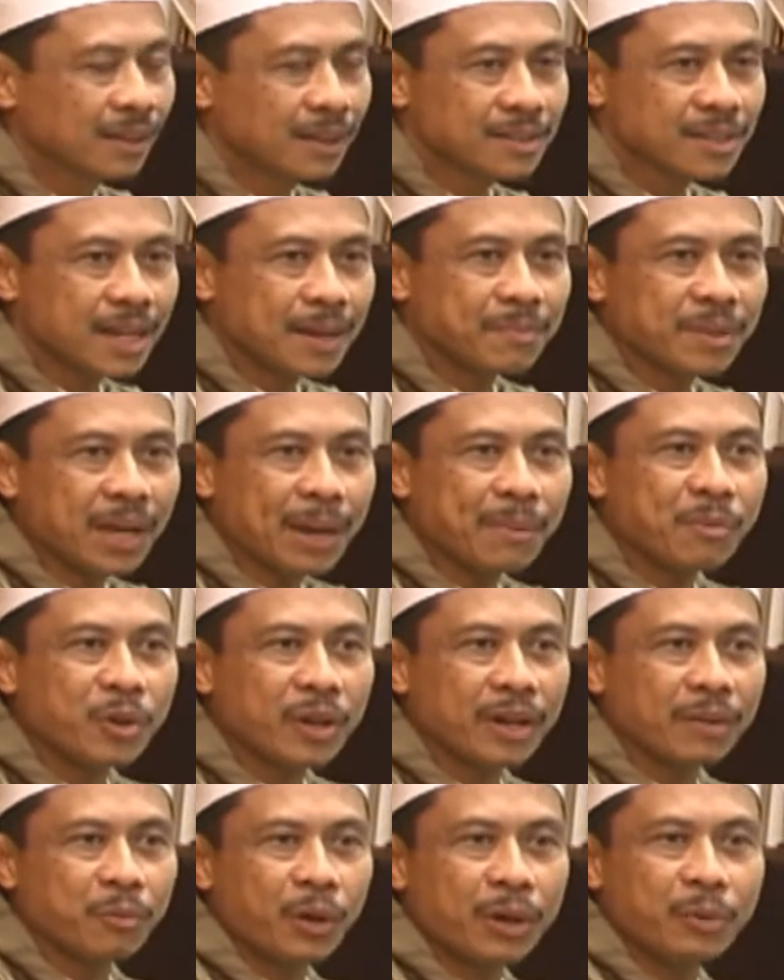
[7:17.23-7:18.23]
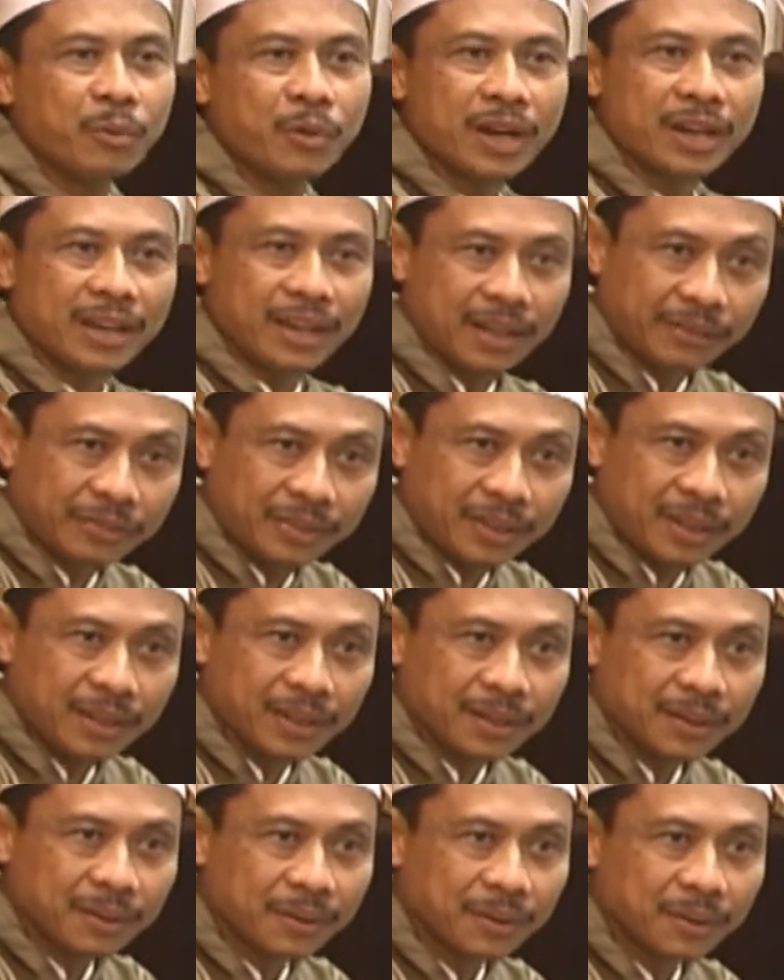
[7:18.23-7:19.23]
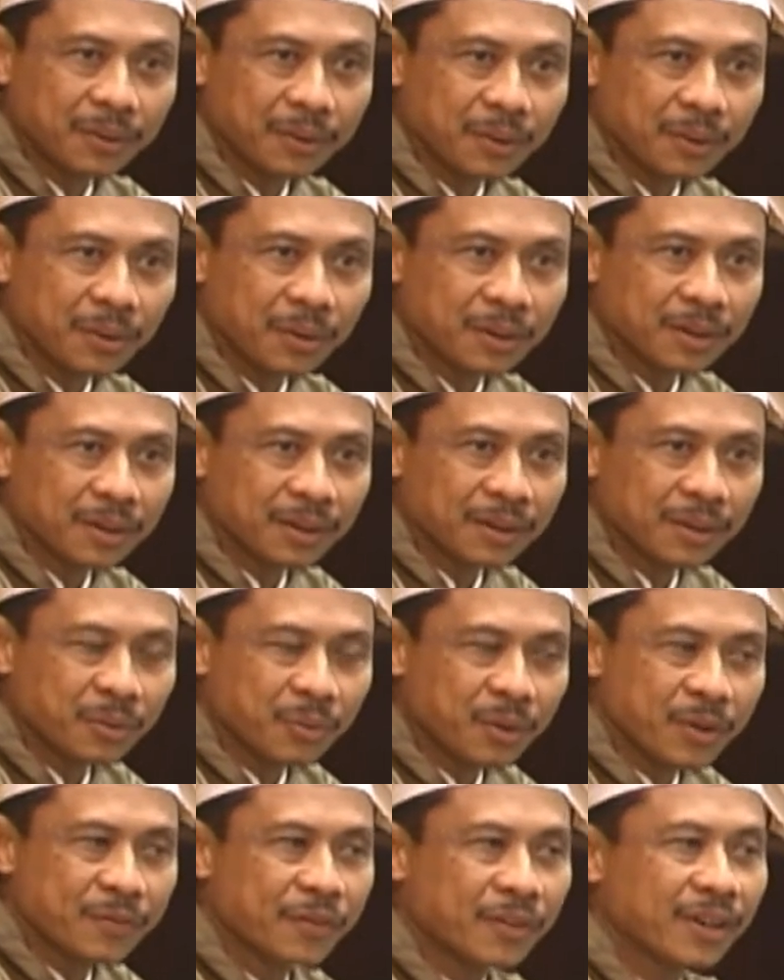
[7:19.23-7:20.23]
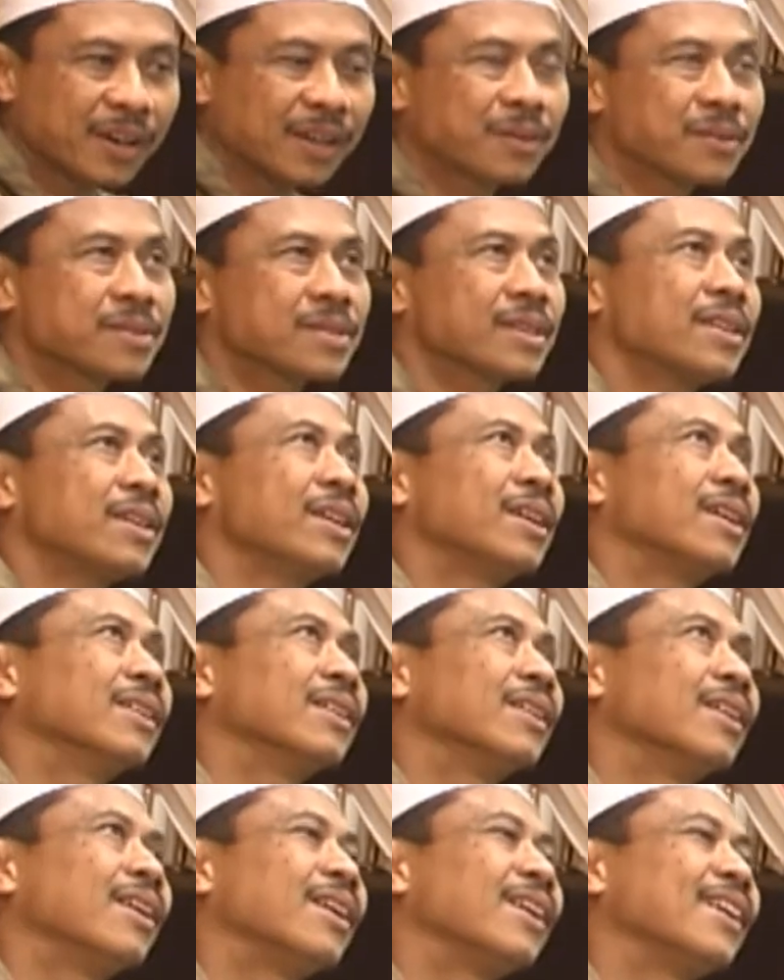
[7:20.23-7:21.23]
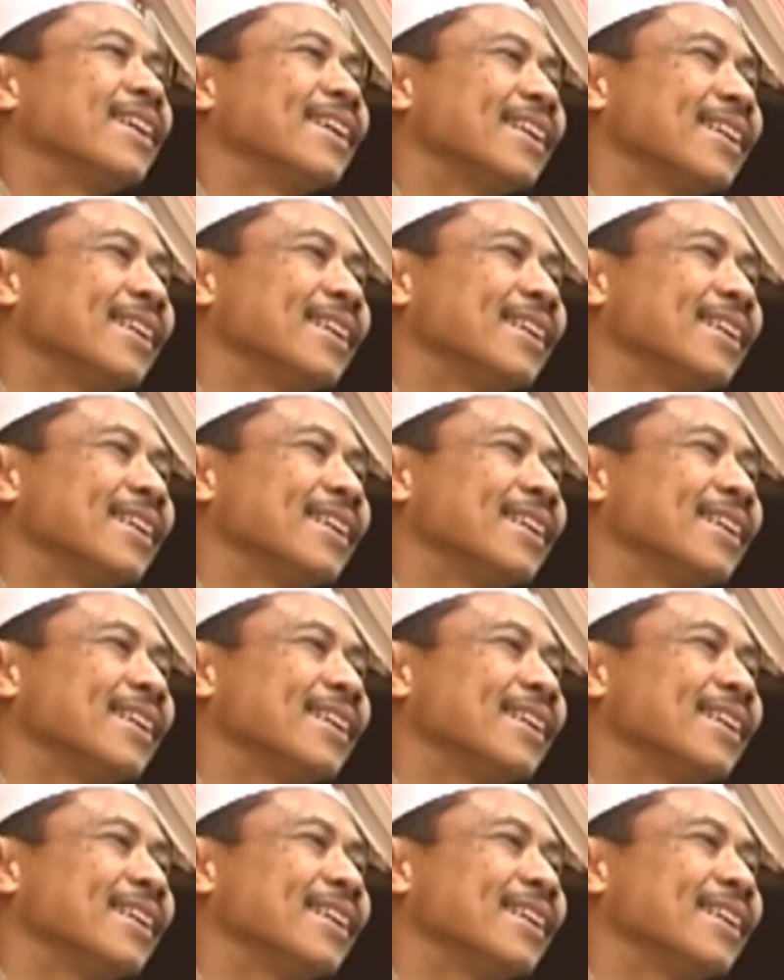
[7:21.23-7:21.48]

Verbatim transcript: Sometimes we are, when we are healthy, we forget to say, Ya Allah.